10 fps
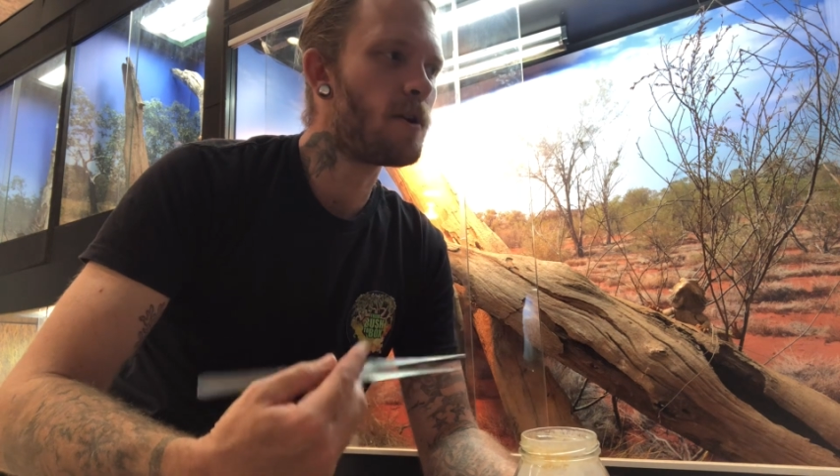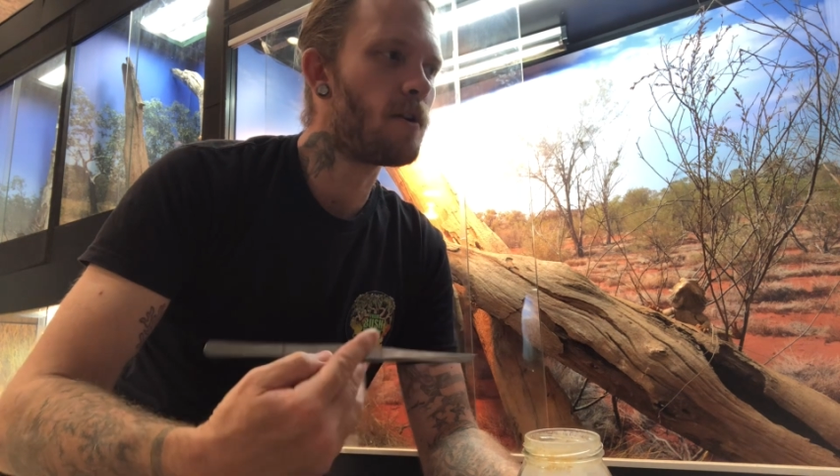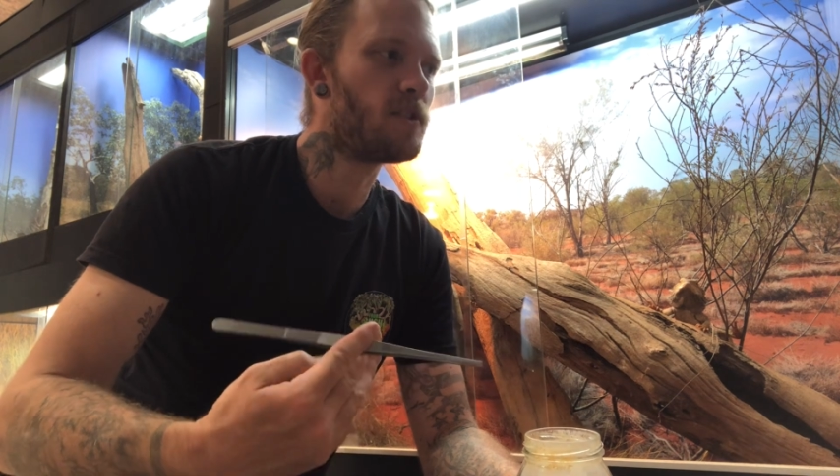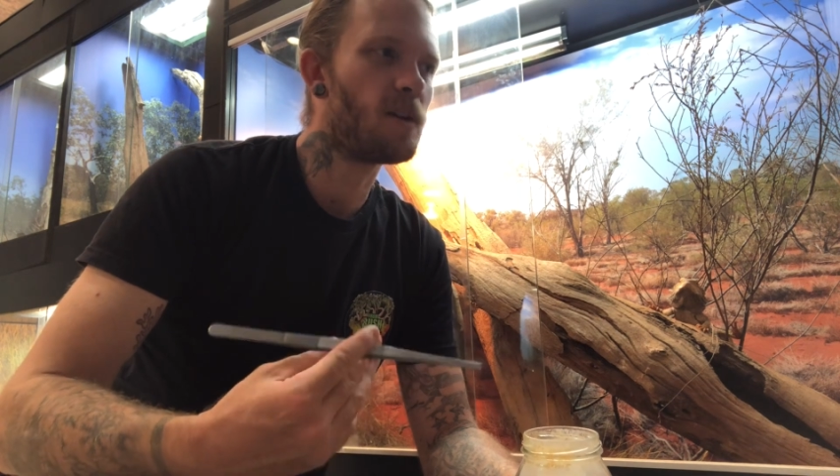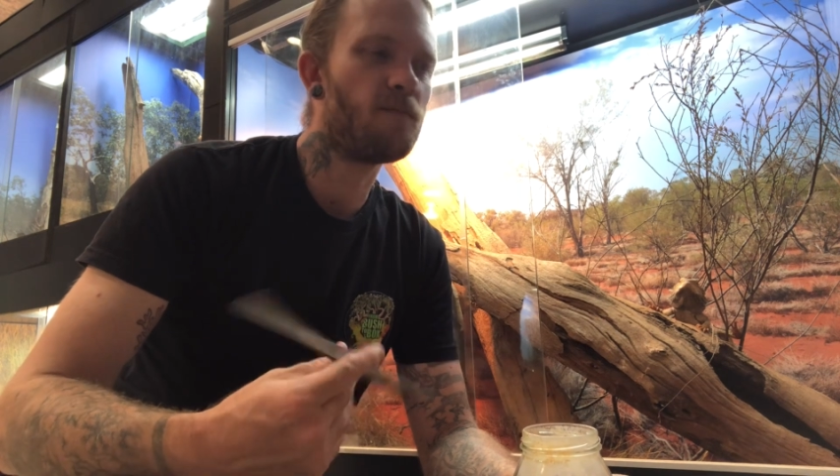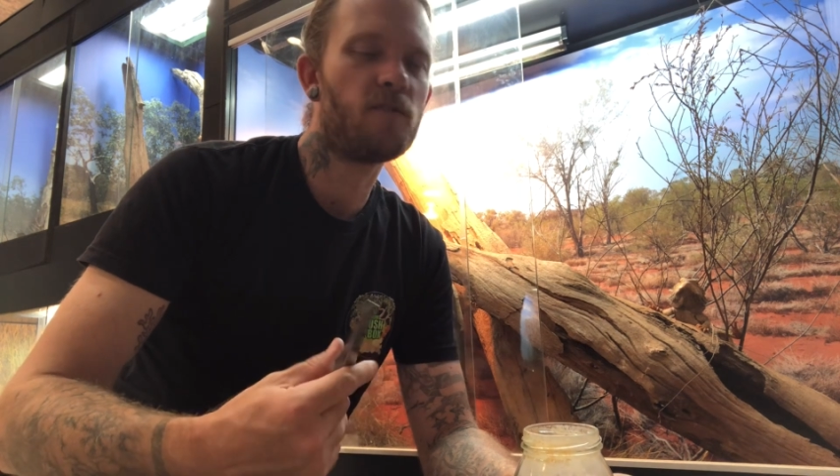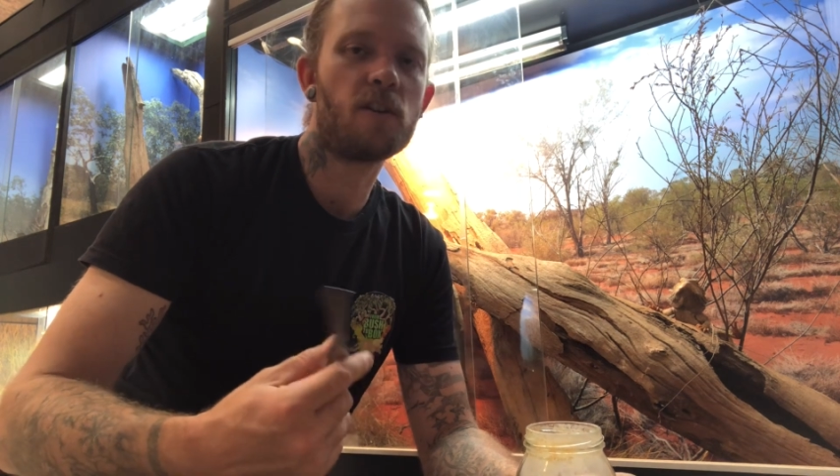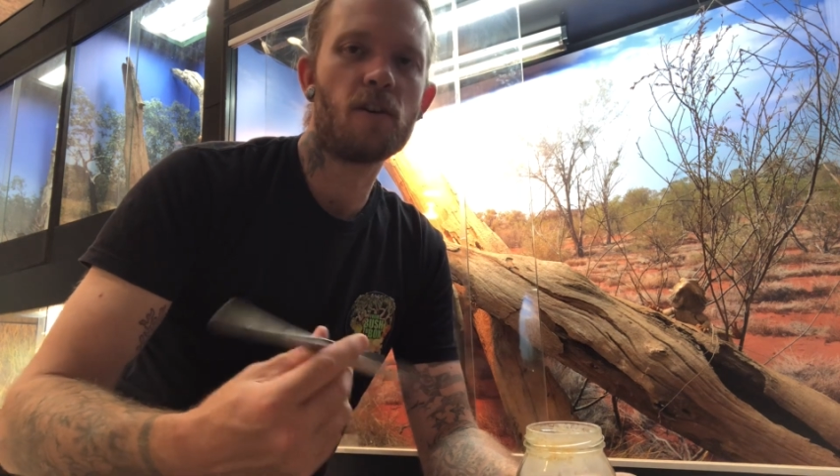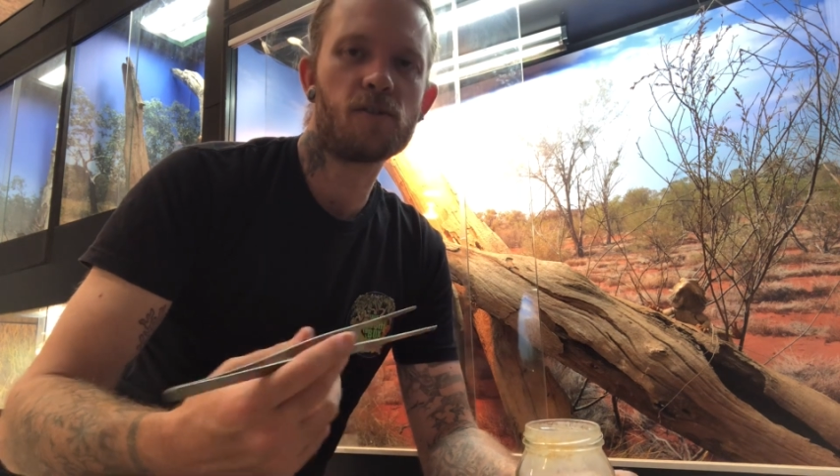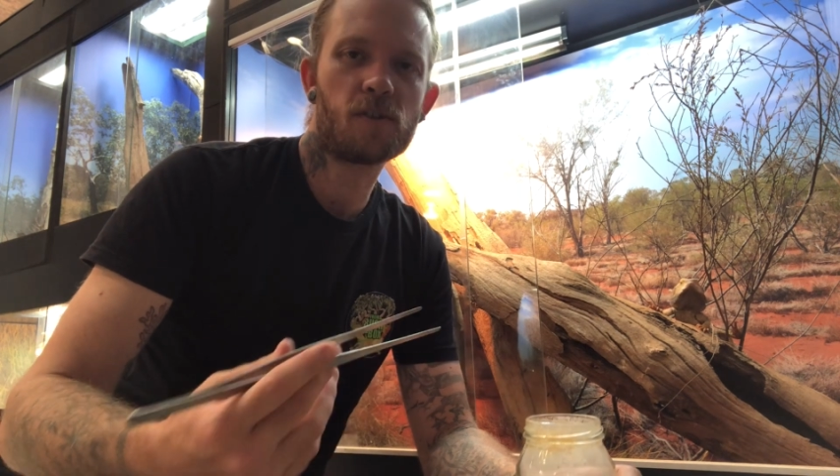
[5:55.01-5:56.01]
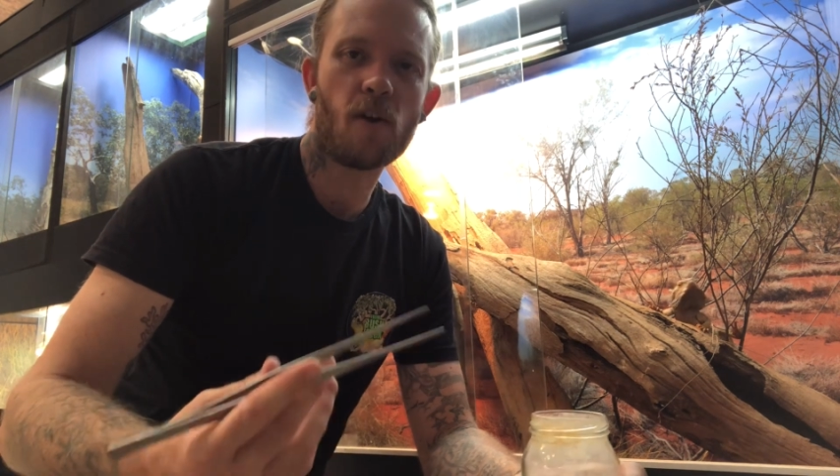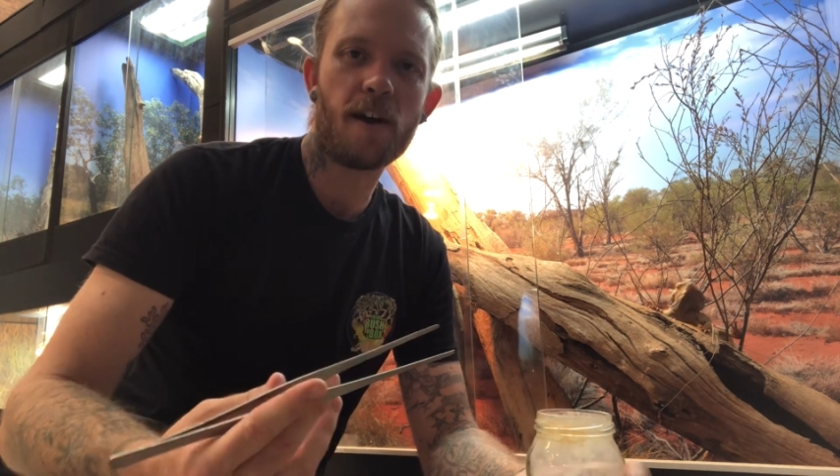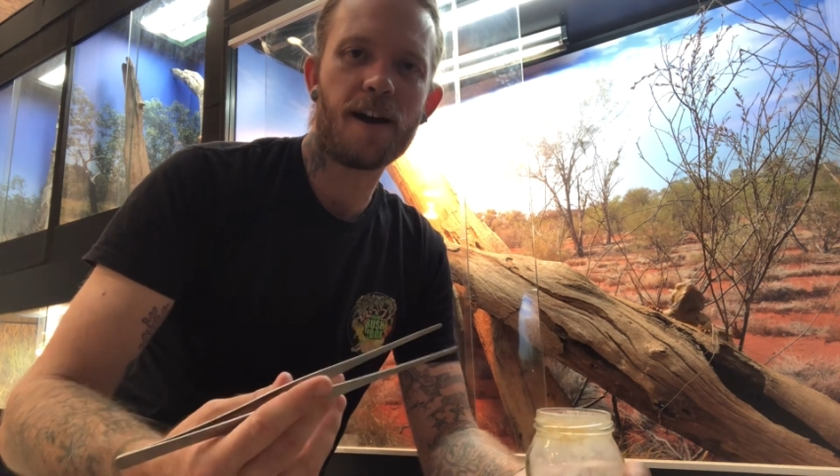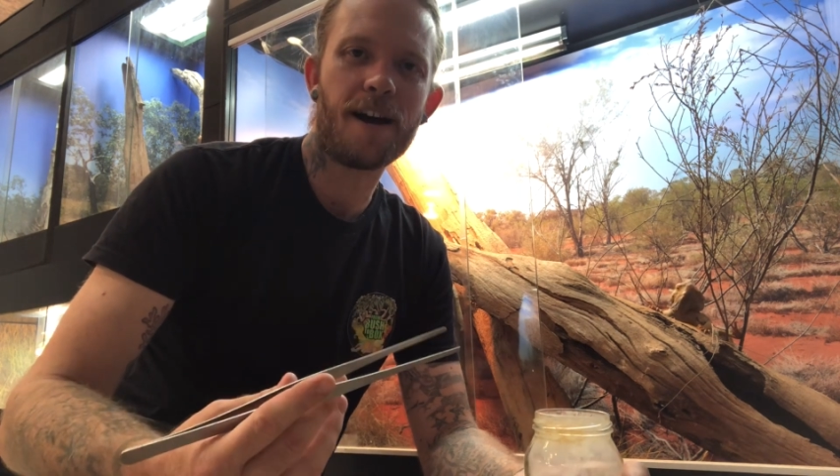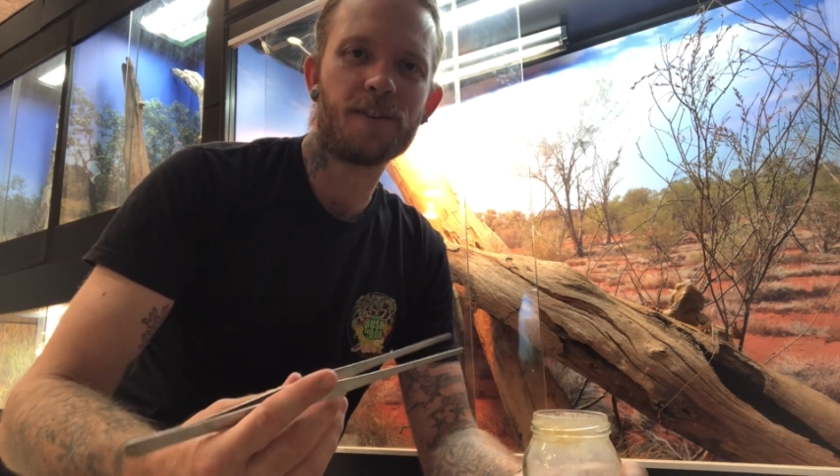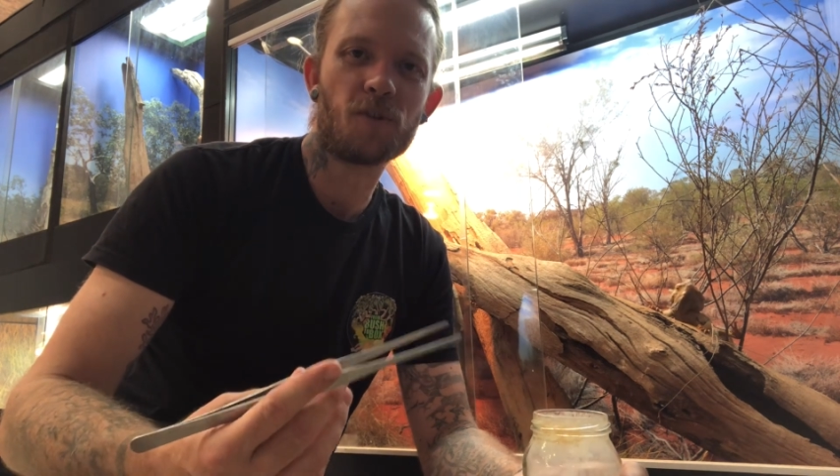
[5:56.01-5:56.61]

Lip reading: I know some videos it's kind of hard